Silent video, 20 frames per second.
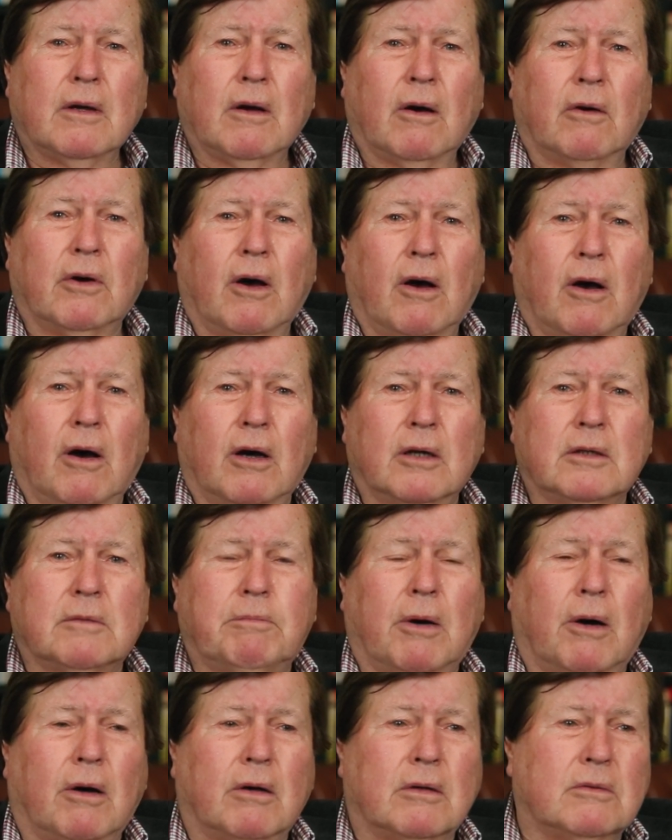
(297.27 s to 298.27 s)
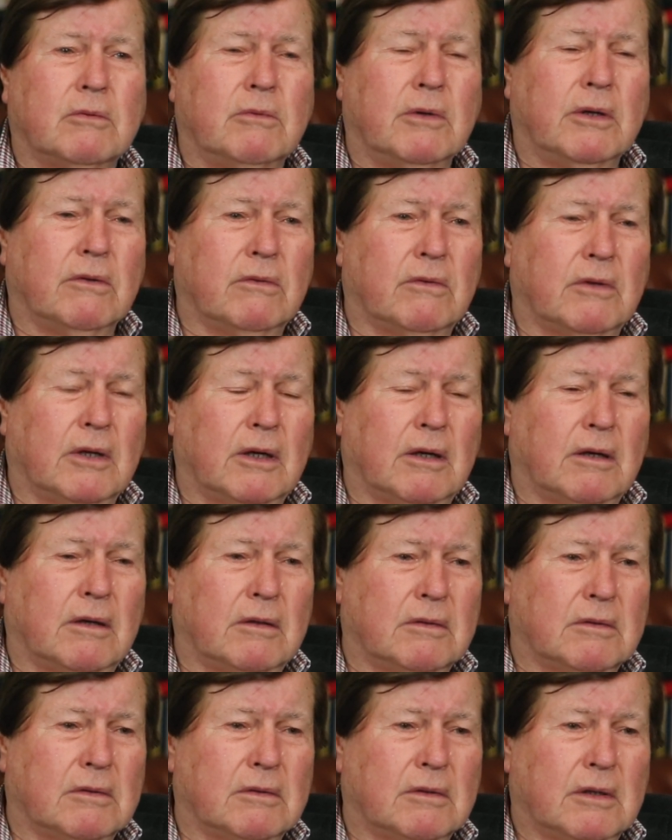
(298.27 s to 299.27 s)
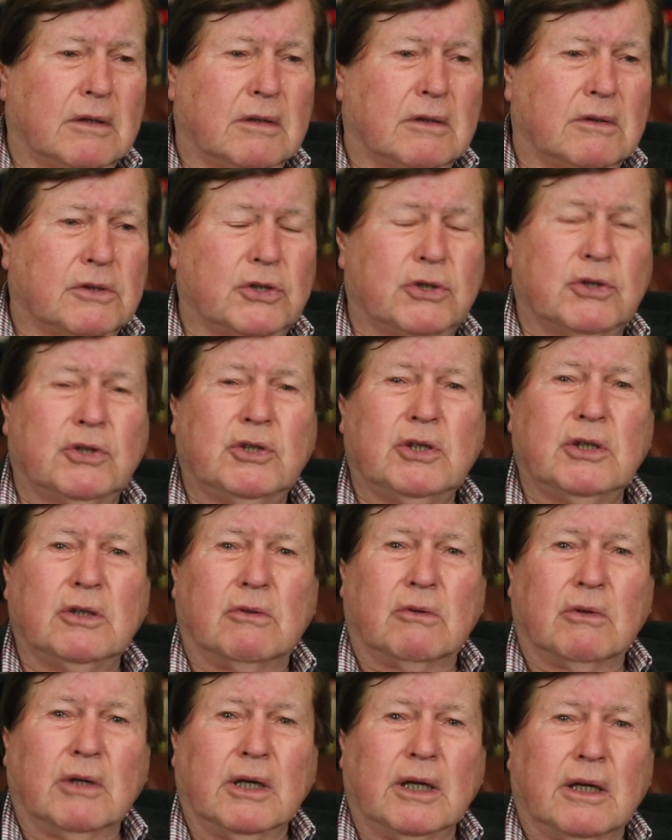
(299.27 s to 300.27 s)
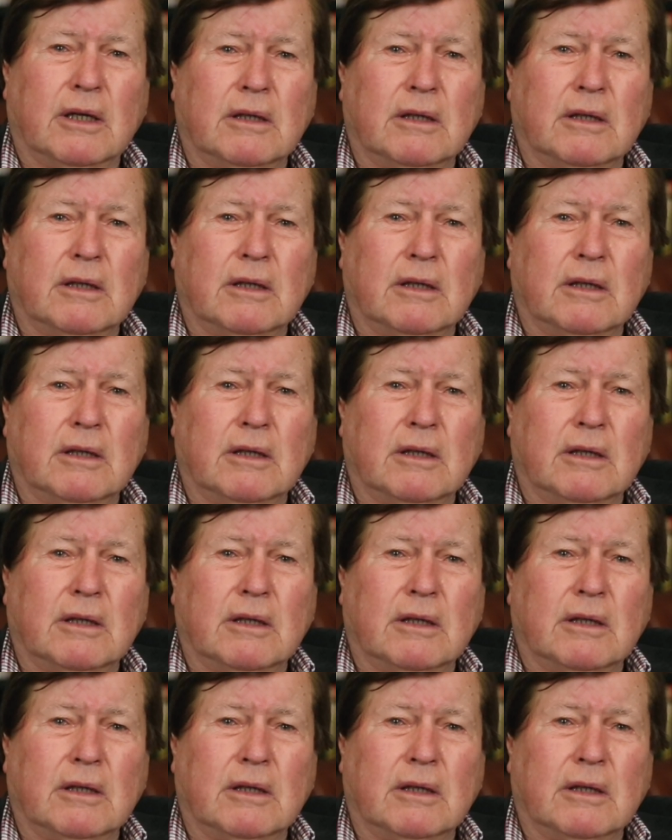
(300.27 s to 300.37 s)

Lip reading: Or a hot pot with stew in